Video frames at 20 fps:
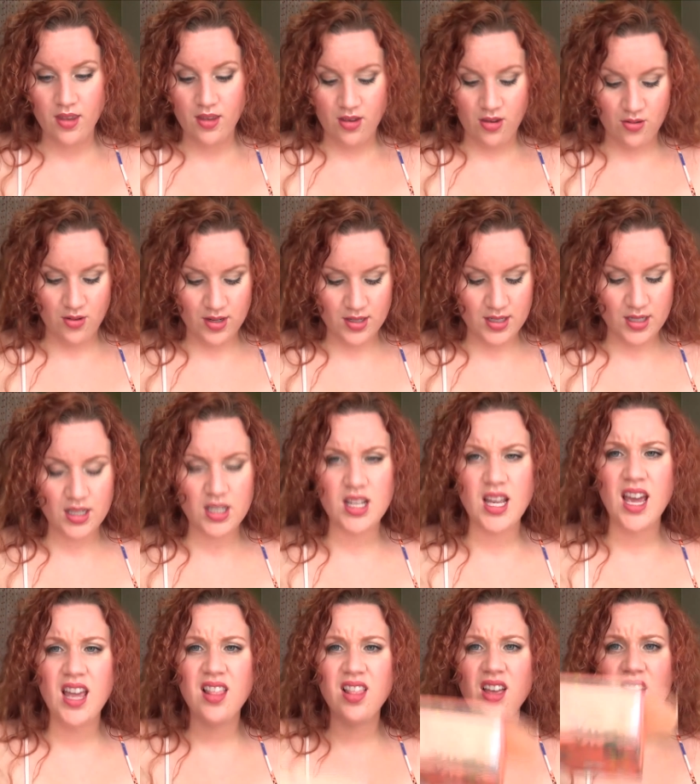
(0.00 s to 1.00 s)
All right.
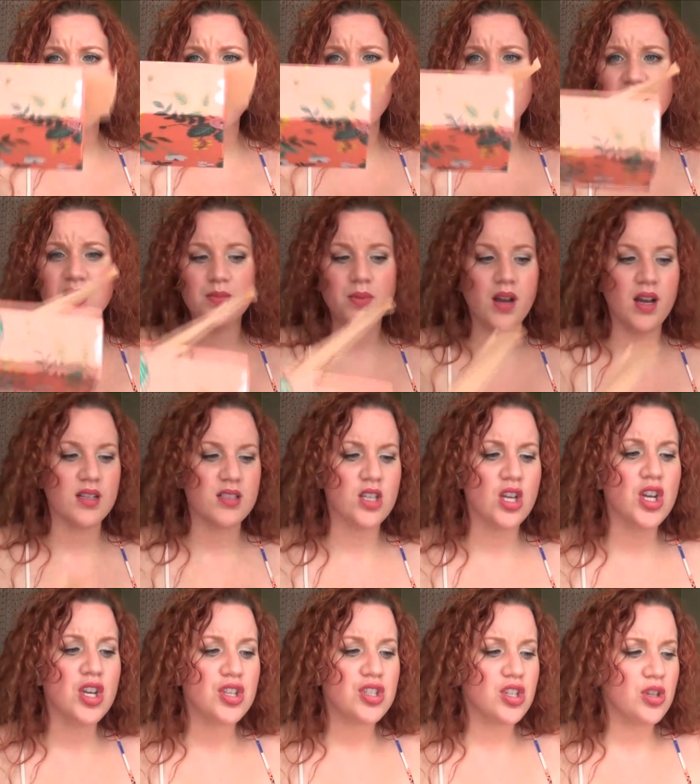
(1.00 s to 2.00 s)
I love this box.
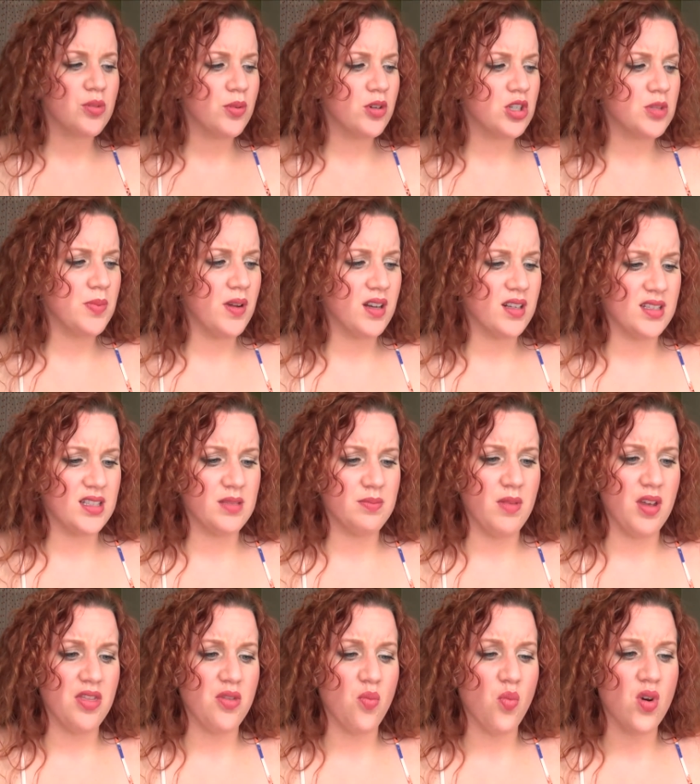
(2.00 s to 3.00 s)
So Birchbox this
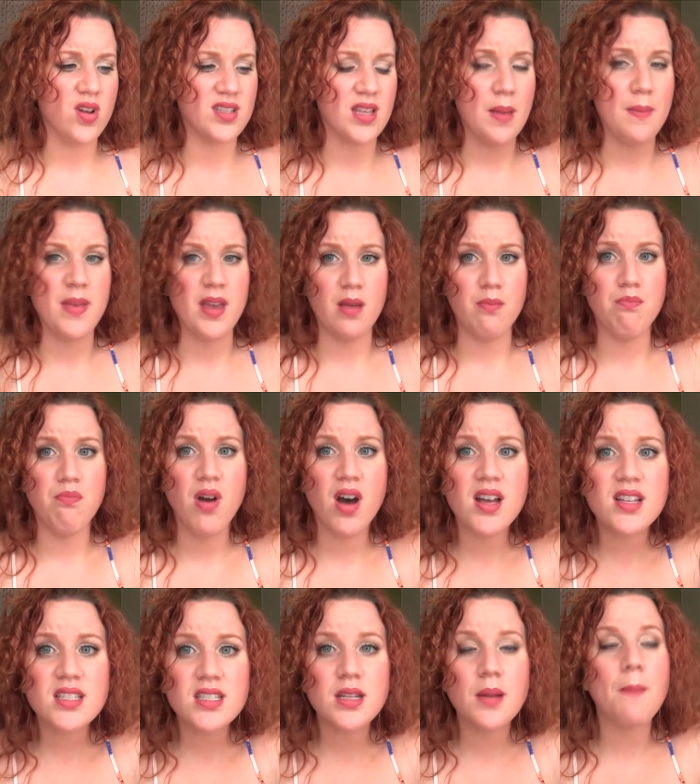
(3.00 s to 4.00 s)
month was a big
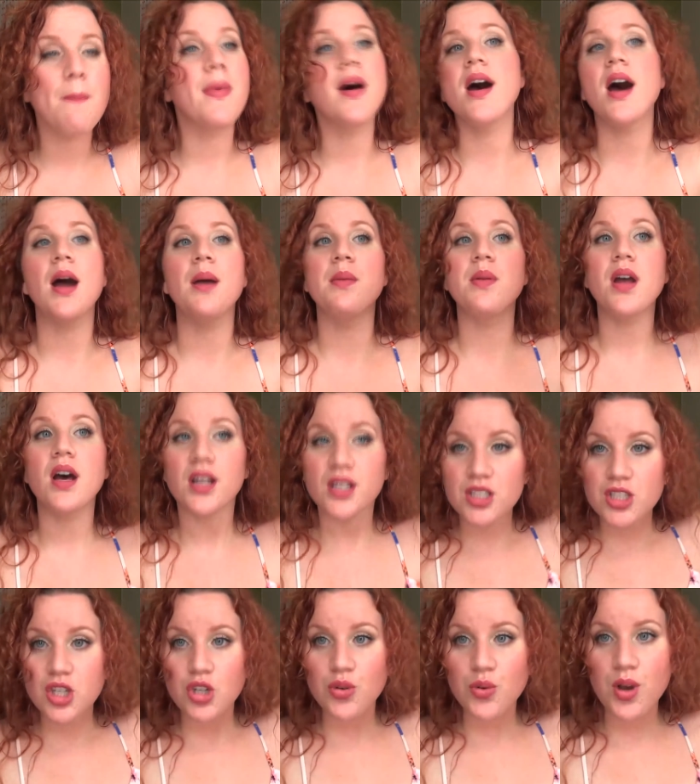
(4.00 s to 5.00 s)
bust, but I'm not
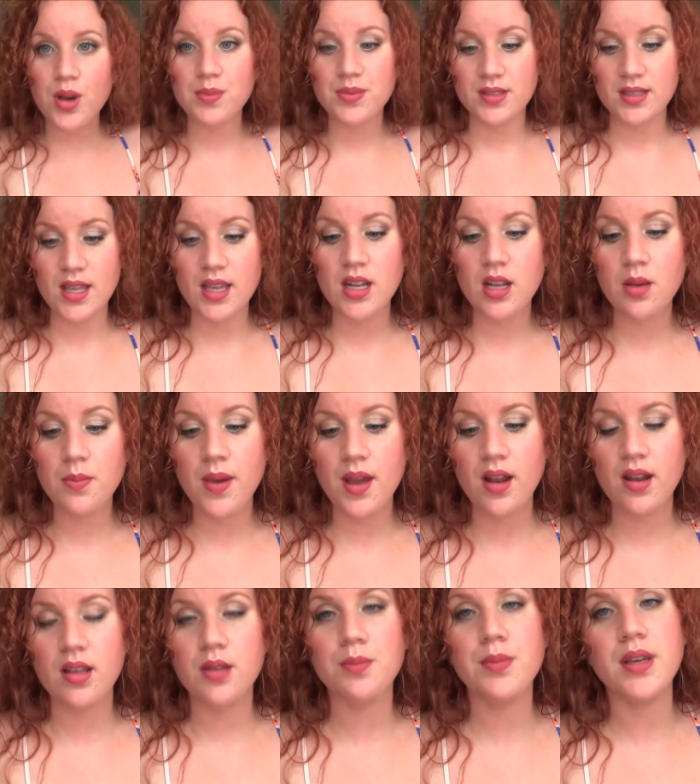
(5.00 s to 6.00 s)
so upset
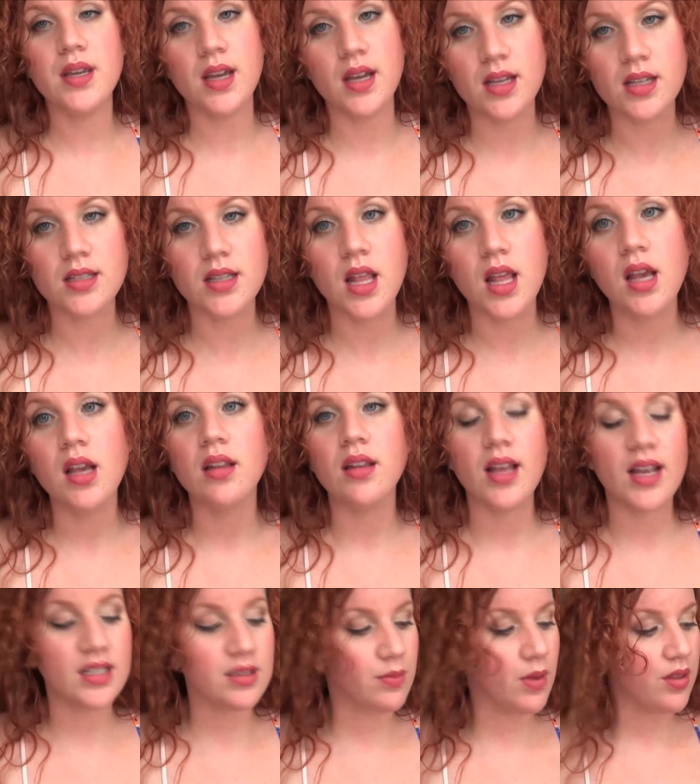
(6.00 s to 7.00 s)
about it because
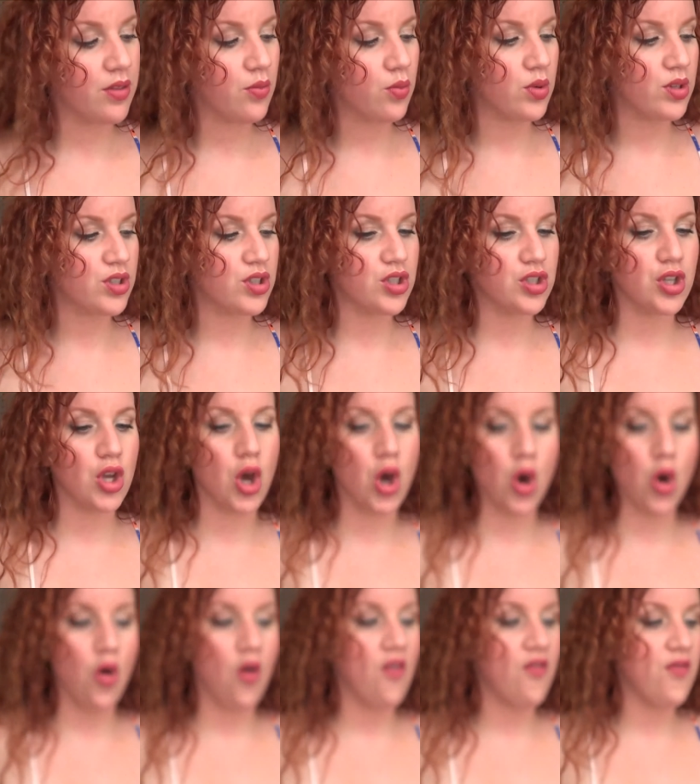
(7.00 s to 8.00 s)
last month was
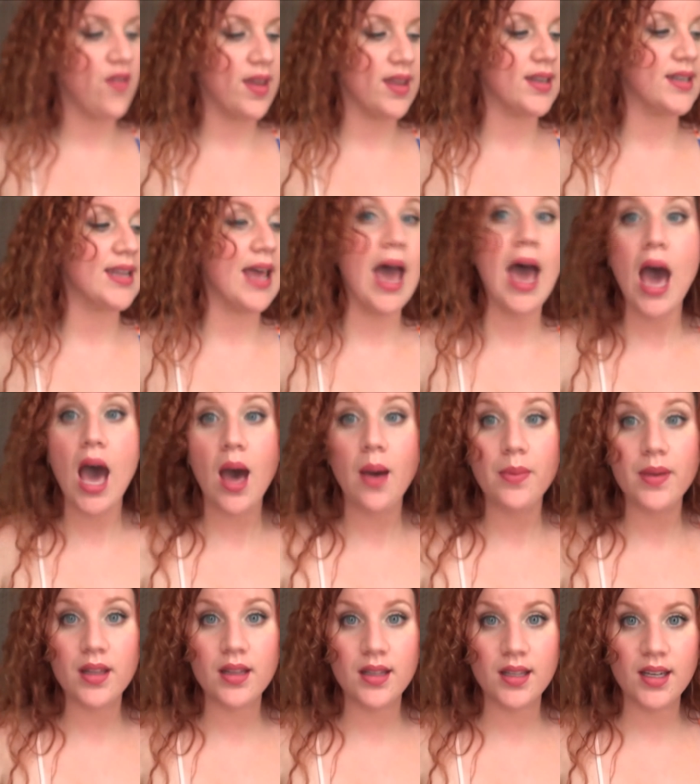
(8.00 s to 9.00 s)
so
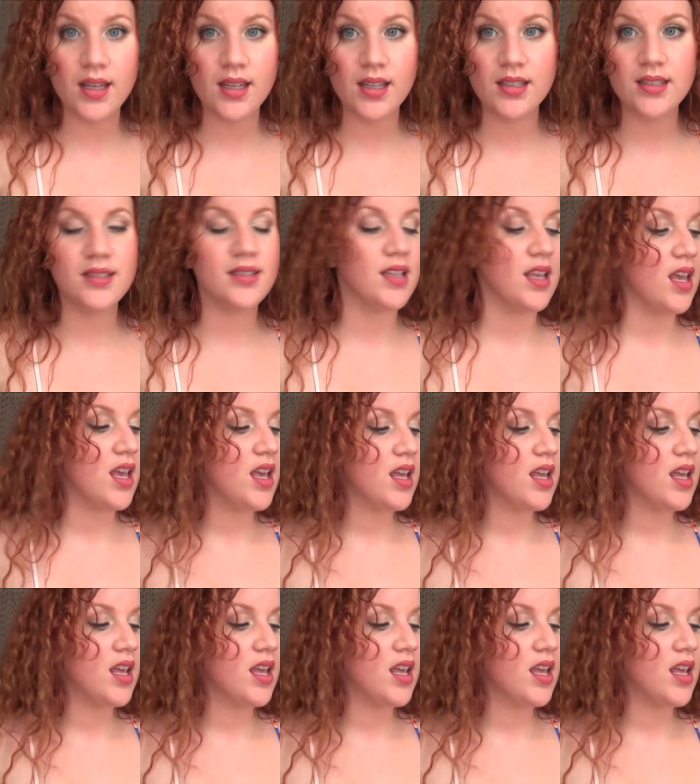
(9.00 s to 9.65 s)
fantabulous.